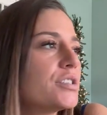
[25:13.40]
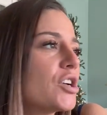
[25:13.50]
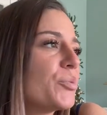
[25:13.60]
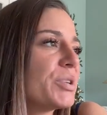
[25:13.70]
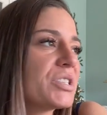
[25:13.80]

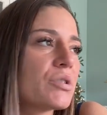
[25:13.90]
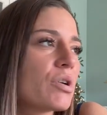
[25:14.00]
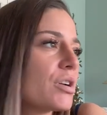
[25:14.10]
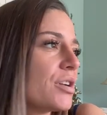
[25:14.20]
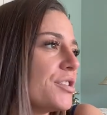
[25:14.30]
don't be so
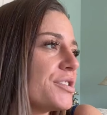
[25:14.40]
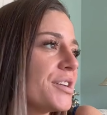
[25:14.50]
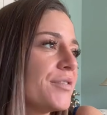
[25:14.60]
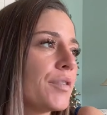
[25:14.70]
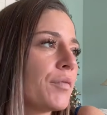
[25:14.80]
hard on
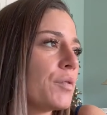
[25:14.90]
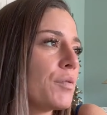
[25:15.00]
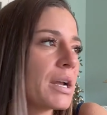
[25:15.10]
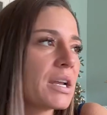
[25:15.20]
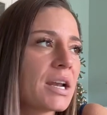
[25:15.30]
yourself if you
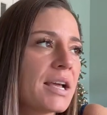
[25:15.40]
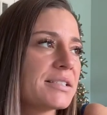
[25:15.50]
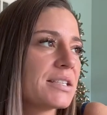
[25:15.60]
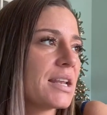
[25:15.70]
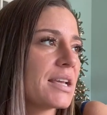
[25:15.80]

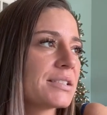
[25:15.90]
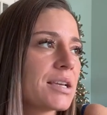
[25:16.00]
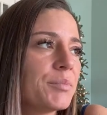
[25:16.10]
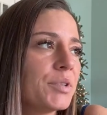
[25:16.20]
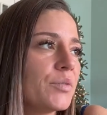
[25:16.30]
recognize in the next
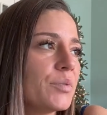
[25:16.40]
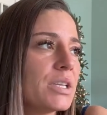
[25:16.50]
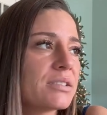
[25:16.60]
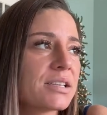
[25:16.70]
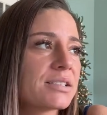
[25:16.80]
couple of
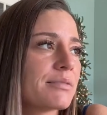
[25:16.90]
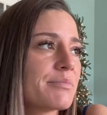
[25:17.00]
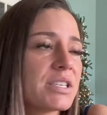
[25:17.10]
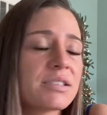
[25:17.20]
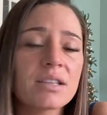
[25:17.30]
weeks, like, some
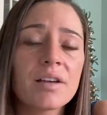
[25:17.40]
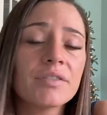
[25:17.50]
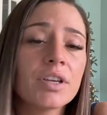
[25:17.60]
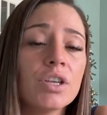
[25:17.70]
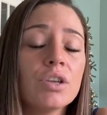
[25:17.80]
of the stuff
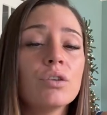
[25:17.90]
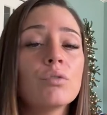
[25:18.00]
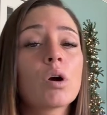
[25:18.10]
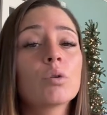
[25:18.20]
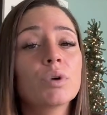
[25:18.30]
that
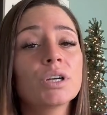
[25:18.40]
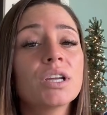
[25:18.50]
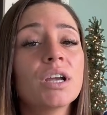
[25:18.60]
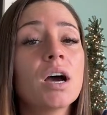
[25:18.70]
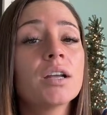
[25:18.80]
you are
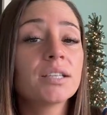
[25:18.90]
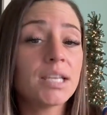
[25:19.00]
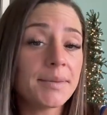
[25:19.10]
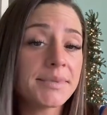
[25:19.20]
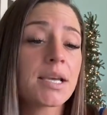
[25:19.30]
working on
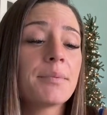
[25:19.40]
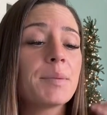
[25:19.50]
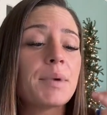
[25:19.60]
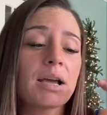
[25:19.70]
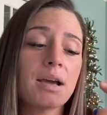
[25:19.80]
keeps
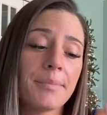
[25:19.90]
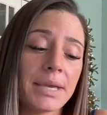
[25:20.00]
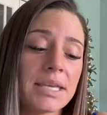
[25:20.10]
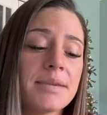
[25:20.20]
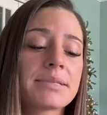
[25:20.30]
coming back up
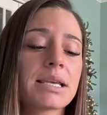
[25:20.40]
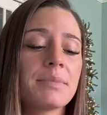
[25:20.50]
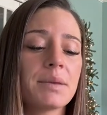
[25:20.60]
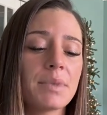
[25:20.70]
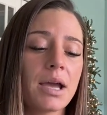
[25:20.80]
and keeps
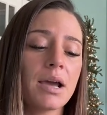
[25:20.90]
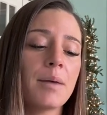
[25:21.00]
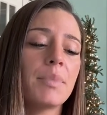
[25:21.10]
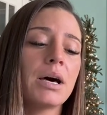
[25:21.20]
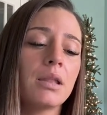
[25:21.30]
coming back
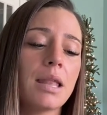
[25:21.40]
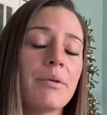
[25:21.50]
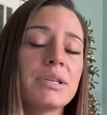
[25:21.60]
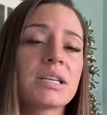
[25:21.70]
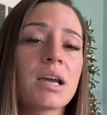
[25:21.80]
up.
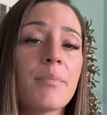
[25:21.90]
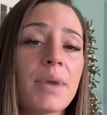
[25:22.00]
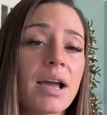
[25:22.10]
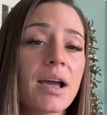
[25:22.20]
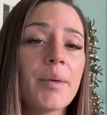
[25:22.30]
Allow it to come
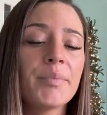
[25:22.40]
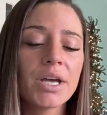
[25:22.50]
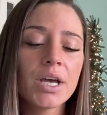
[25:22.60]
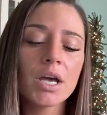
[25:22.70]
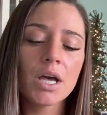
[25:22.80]
back up.
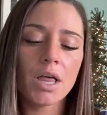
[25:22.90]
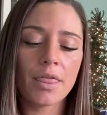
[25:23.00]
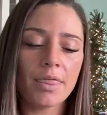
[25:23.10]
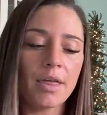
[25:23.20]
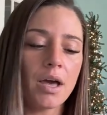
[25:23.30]

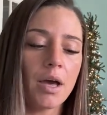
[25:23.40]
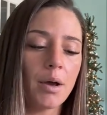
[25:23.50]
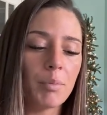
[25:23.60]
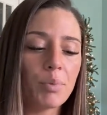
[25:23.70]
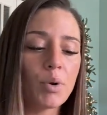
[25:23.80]

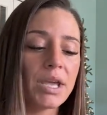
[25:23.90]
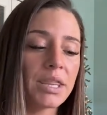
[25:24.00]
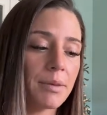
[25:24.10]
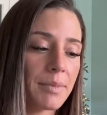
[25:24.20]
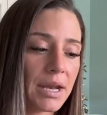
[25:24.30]
The point
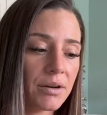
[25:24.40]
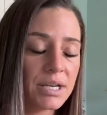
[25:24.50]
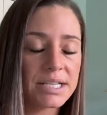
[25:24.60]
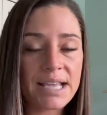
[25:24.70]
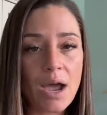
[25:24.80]
in the matter
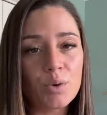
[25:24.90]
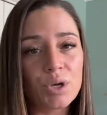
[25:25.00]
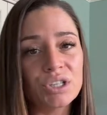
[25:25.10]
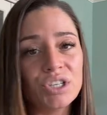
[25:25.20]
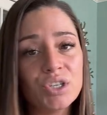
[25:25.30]
is, how
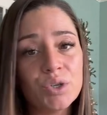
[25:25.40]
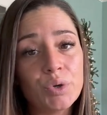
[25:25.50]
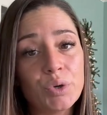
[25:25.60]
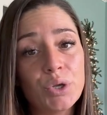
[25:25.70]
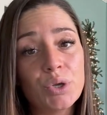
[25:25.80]
quickly
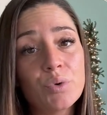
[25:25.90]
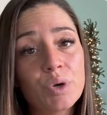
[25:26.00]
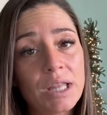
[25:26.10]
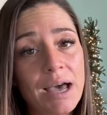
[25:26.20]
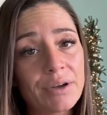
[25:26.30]
do you
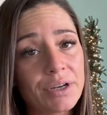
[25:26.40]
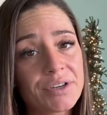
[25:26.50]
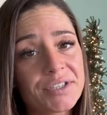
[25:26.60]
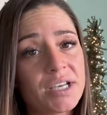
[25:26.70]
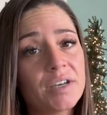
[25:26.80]
allow
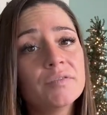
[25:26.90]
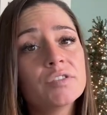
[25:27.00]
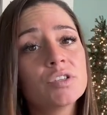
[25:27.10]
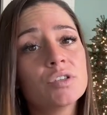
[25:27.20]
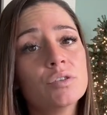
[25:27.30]

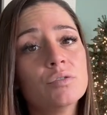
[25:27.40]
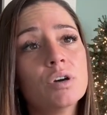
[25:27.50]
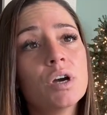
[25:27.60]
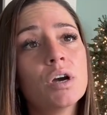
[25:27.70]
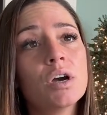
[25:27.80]
yourself to,